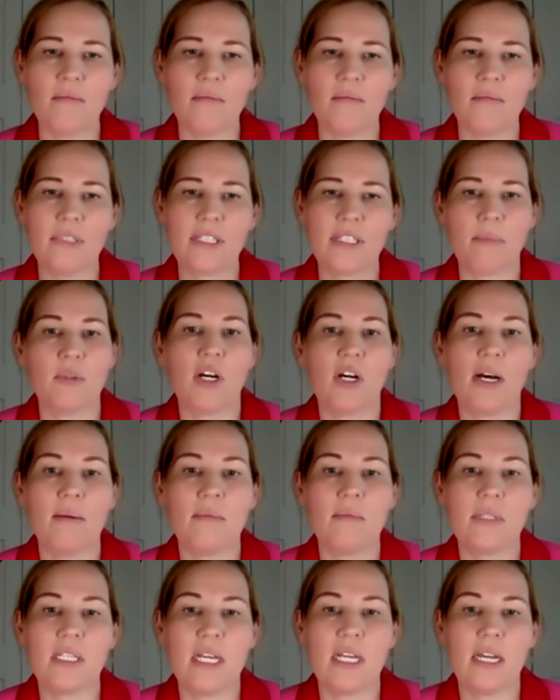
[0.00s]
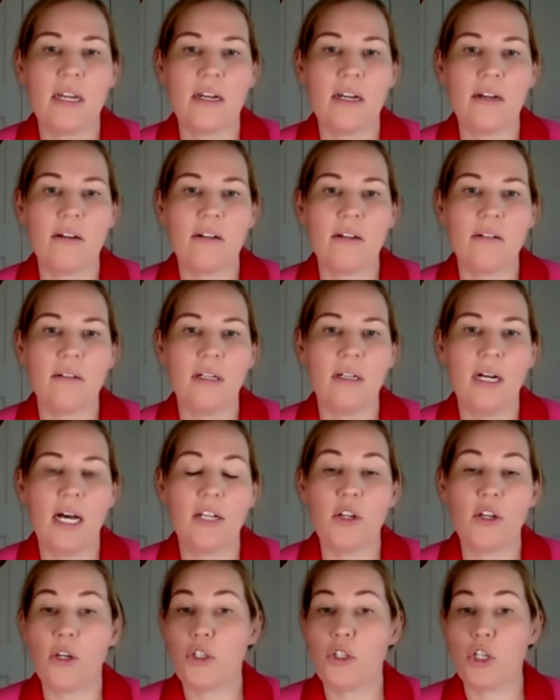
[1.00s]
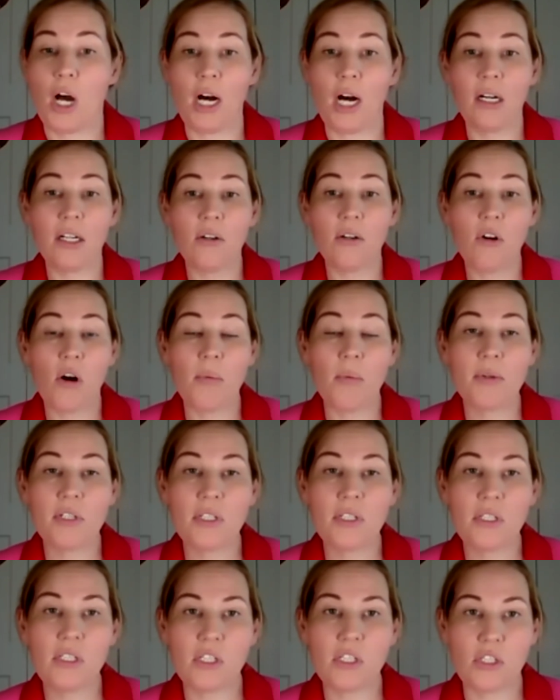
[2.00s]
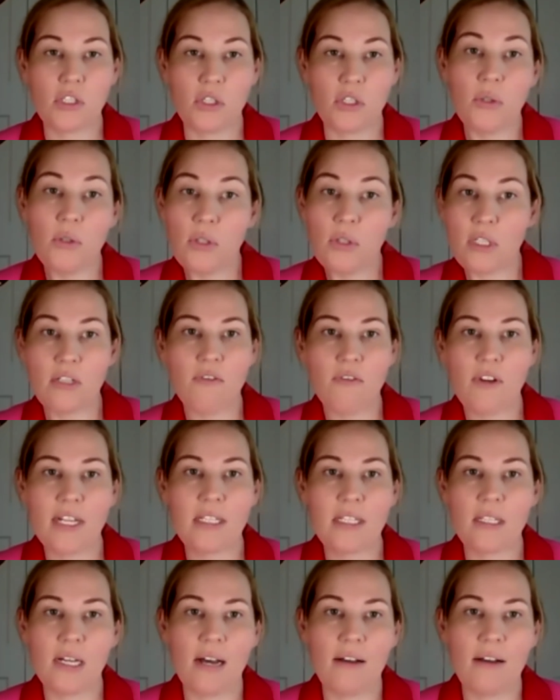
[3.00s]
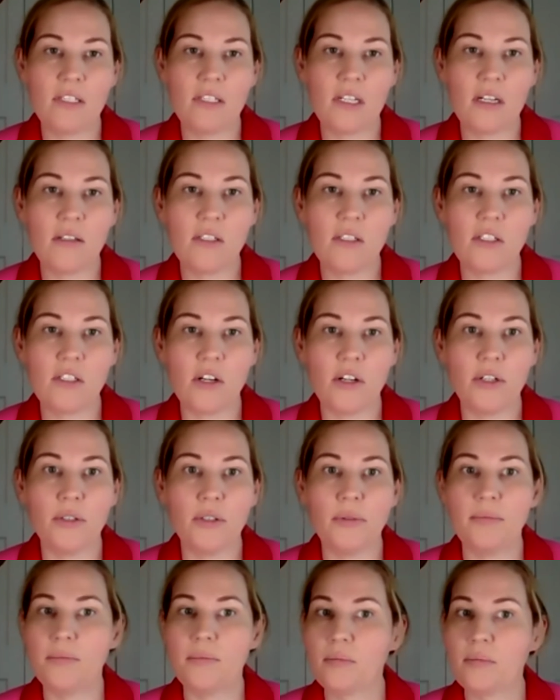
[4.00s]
Sometimes there are no childcare options to suit the defence lifestyle, so